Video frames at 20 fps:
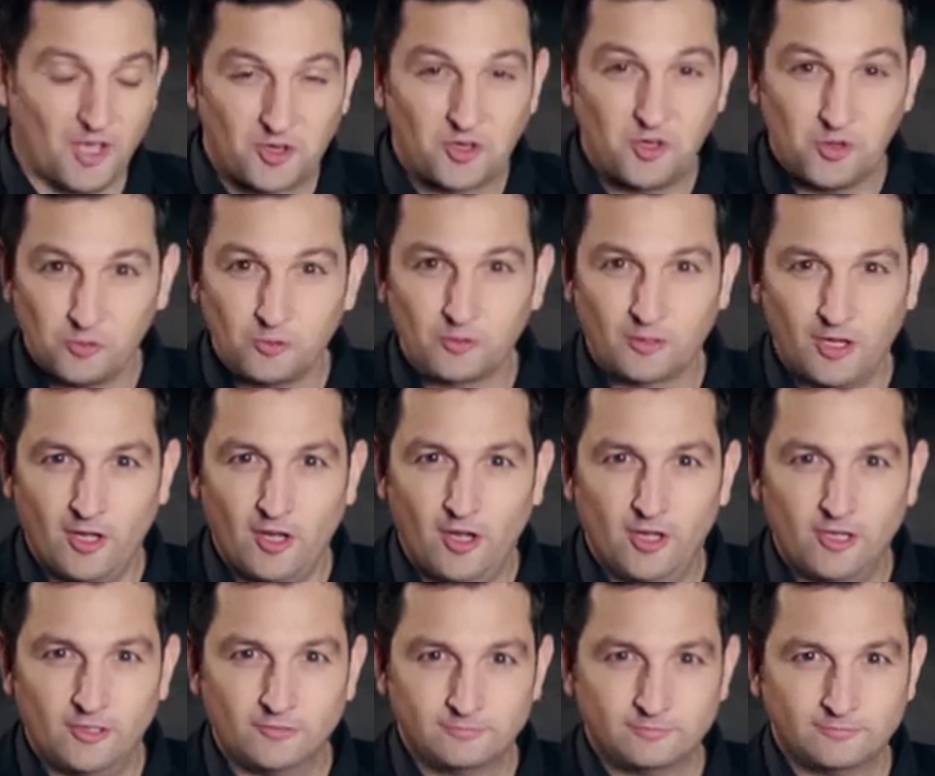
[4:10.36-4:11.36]
a cool
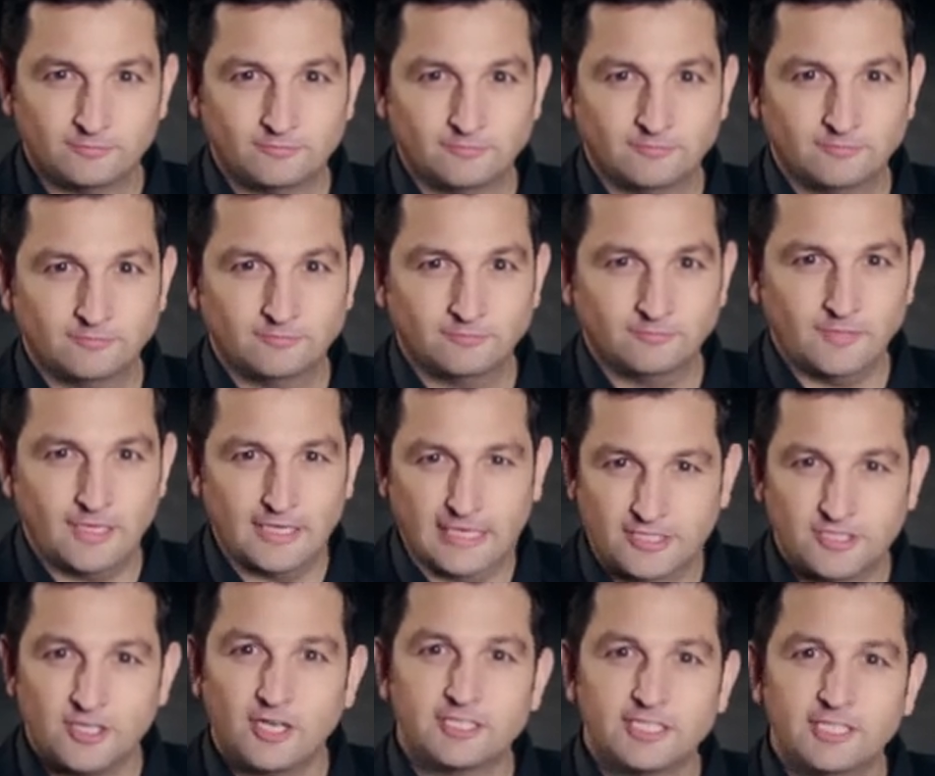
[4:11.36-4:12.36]
car, an
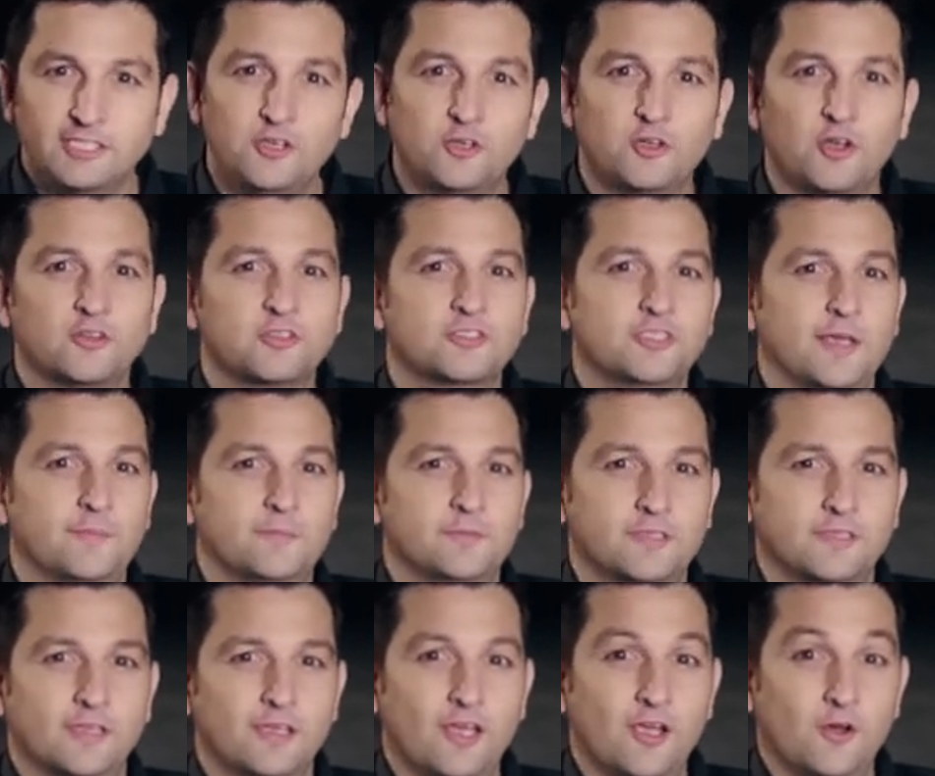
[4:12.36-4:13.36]
exciting new
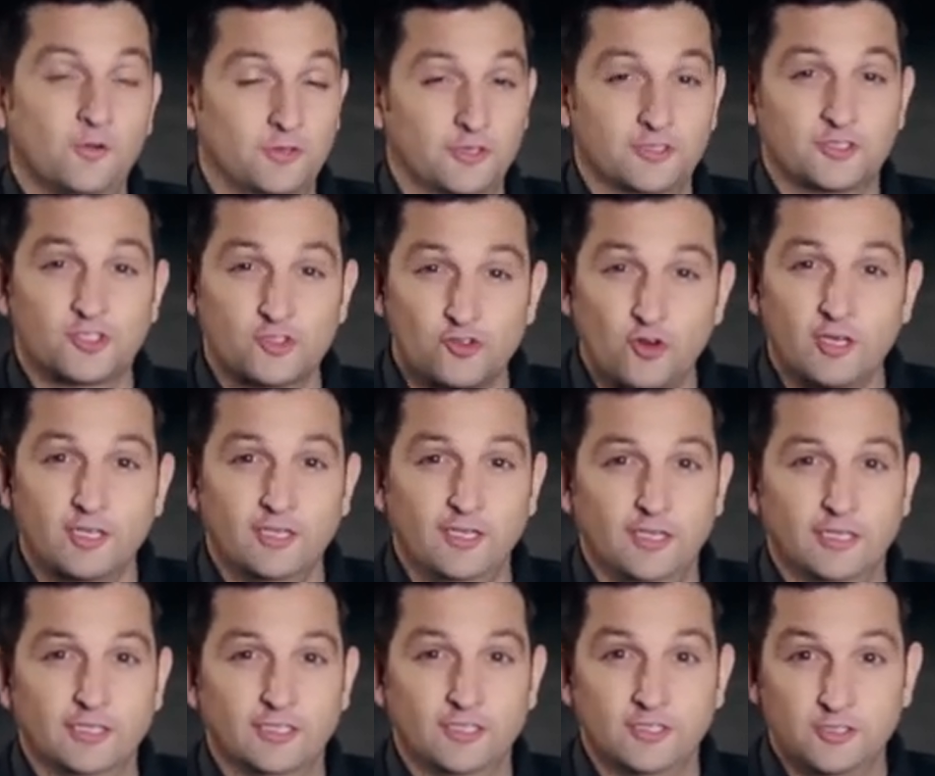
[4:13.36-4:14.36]
concept with a
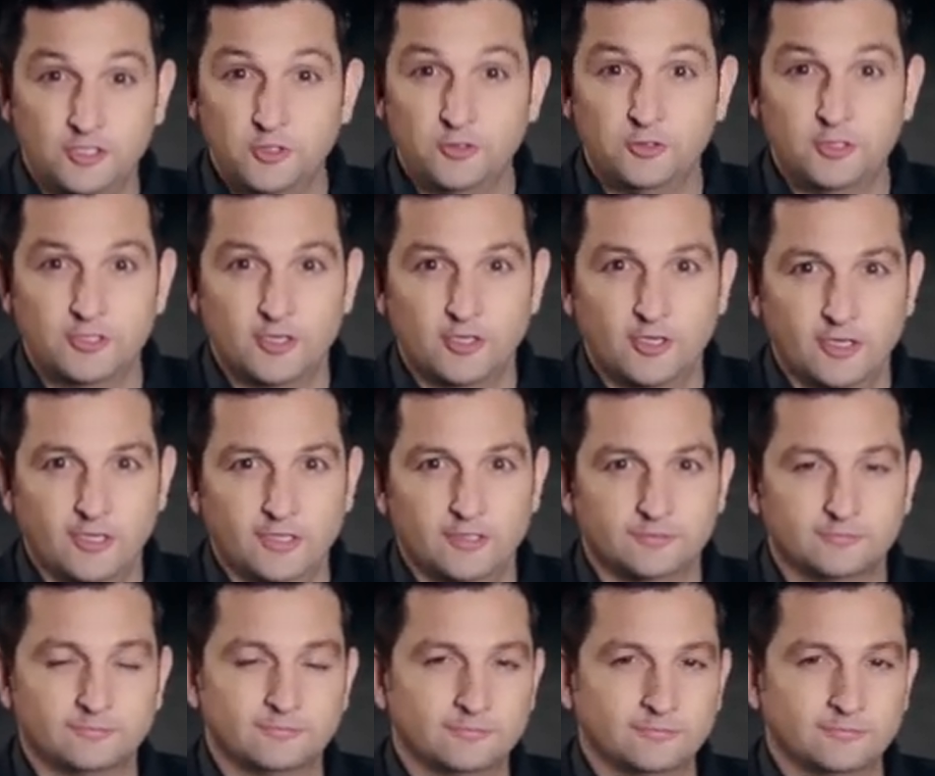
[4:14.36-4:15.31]
striking new design,